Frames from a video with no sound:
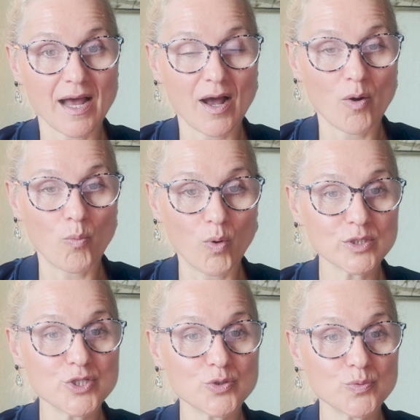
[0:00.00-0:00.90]

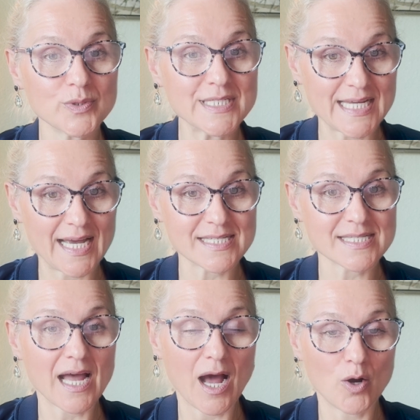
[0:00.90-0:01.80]
what do we test,
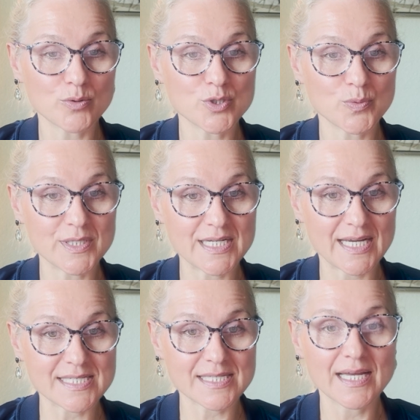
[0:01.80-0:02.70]
how do we
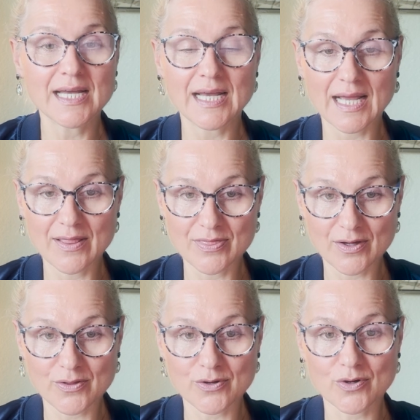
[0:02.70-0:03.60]
test
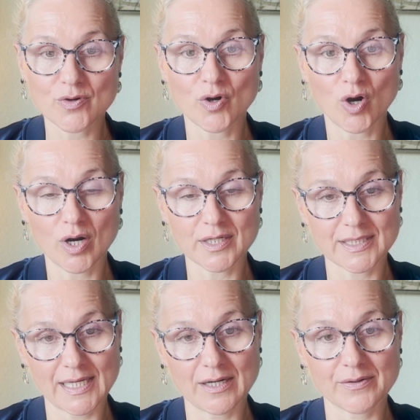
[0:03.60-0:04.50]
another audit
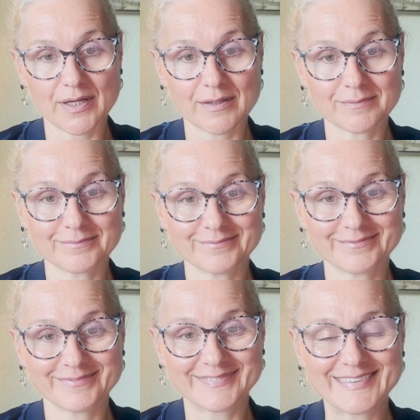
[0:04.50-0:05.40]
area.
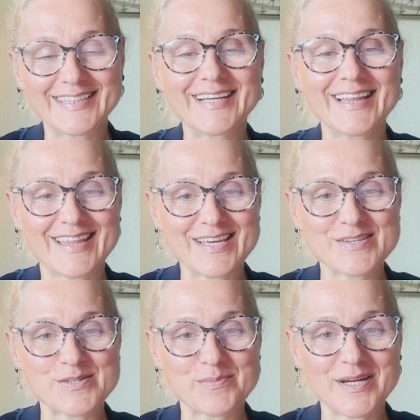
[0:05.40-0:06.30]
Thank you
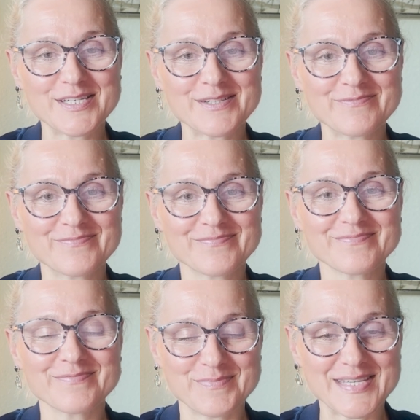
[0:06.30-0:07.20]
so much.
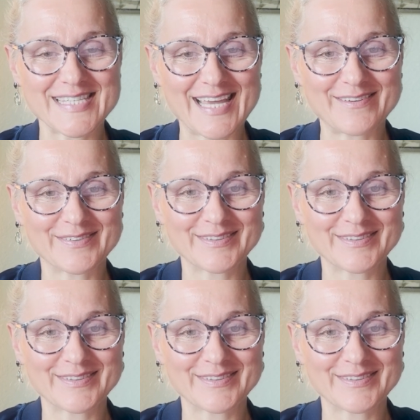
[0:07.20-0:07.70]
Be safe.